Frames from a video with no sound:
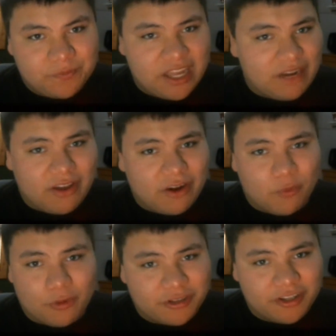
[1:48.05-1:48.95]
And if I don't
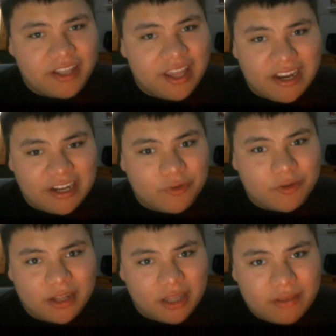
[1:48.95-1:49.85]
work to get anywhere in
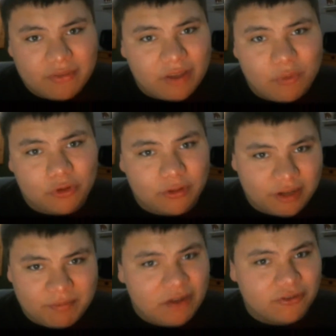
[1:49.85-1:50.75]
my life, I won't
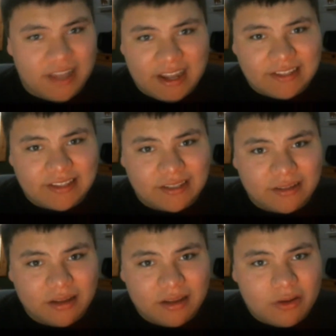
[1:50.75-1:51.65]
amount to anything.
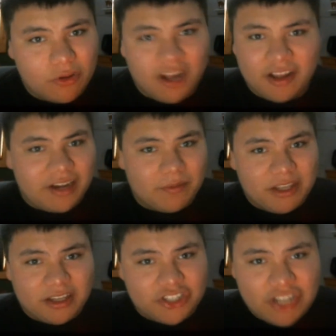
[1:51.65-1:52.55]
I'll end up
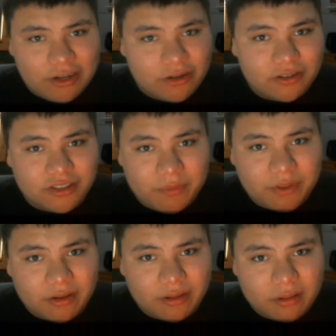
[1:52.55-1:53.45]
being a janitor or something.